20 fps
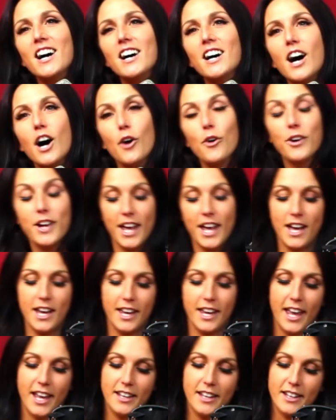Okay,
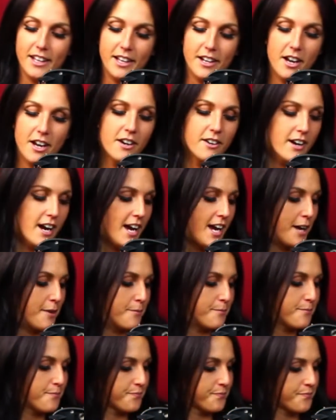Caitlin. All right.
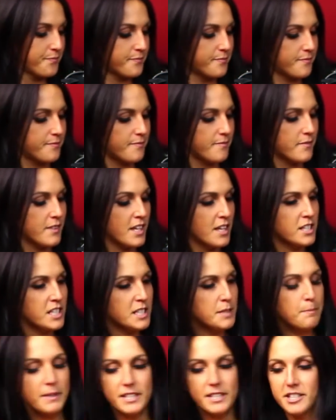
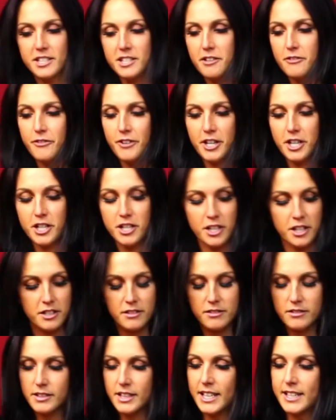Specific.
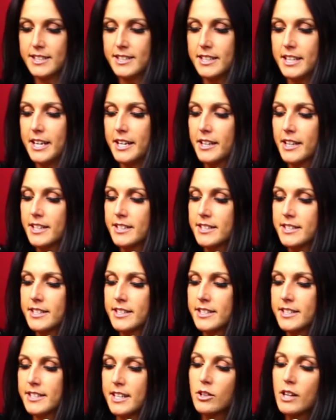Let's see.
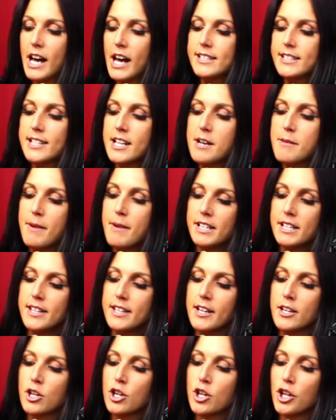So last time I
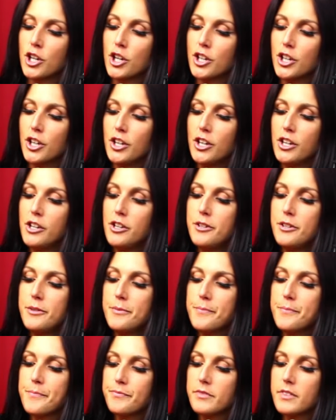said girl,
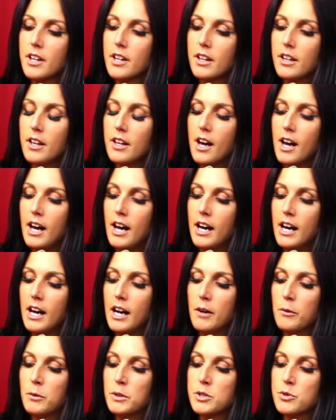
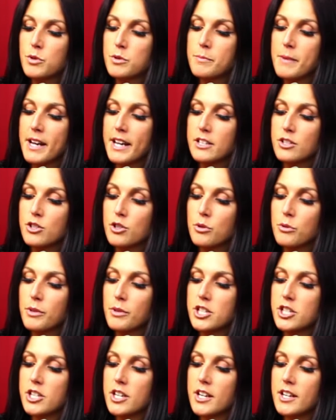which was my
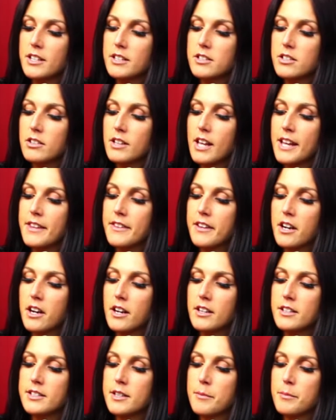intuition. So, and the
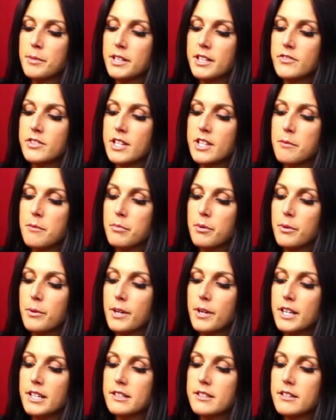cards I believe said
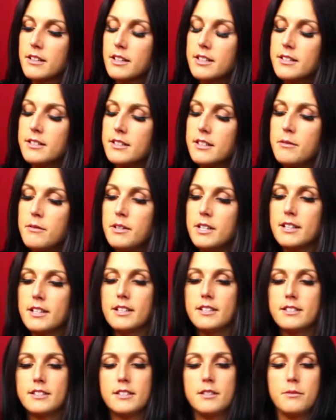boy. So let's see
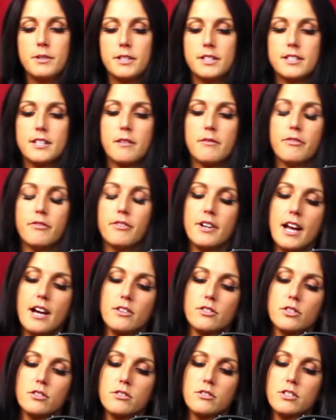what's up for now.
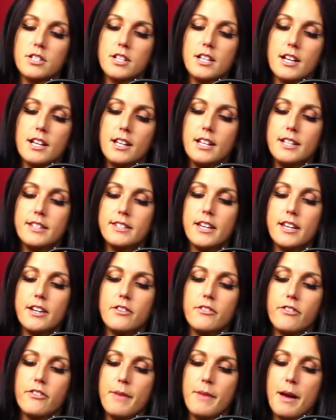So just gonna cleanse
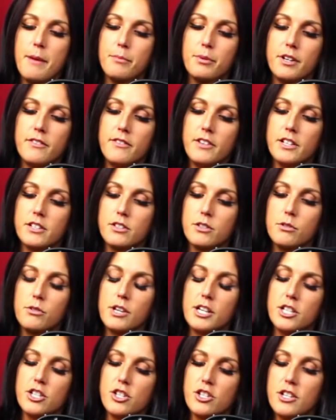out from that previous
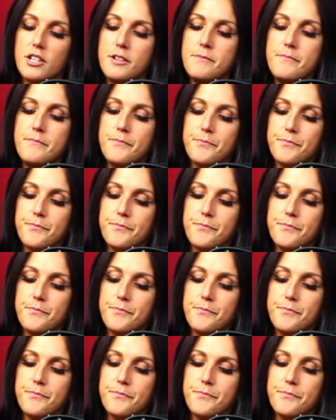question.